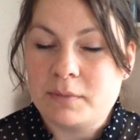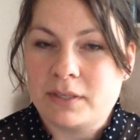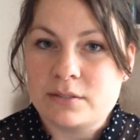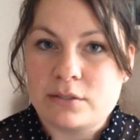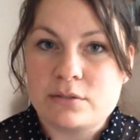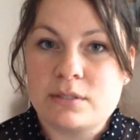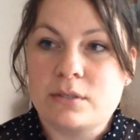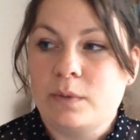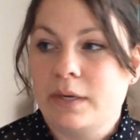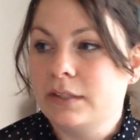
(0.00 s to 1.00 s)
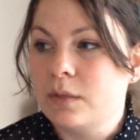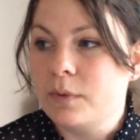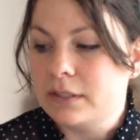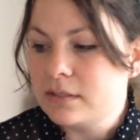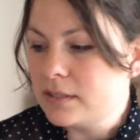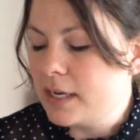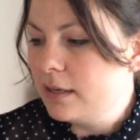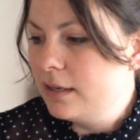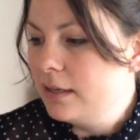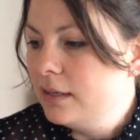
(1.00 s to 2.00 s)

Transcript: because they're still wearing the ones that